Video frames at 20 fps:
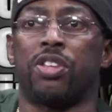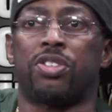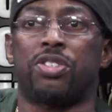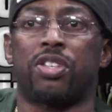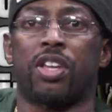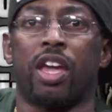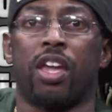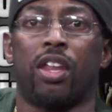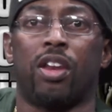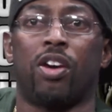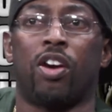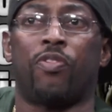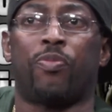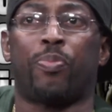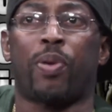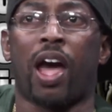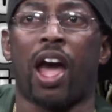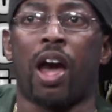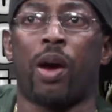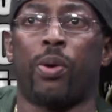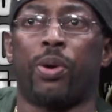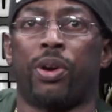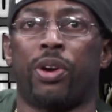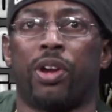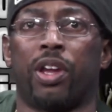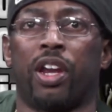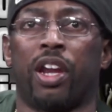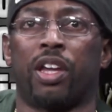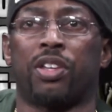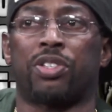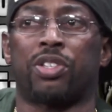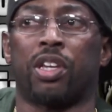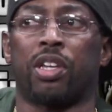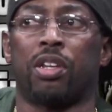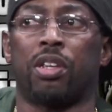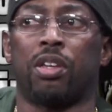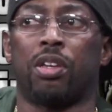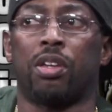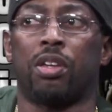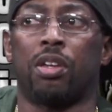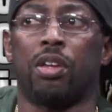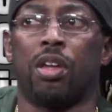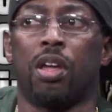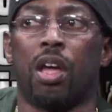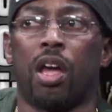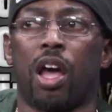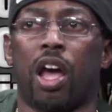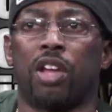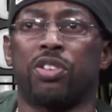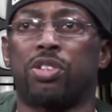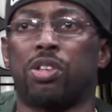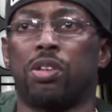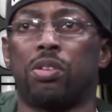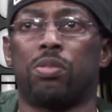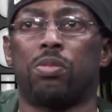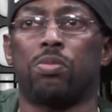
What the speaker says: On the set of Power, and I said,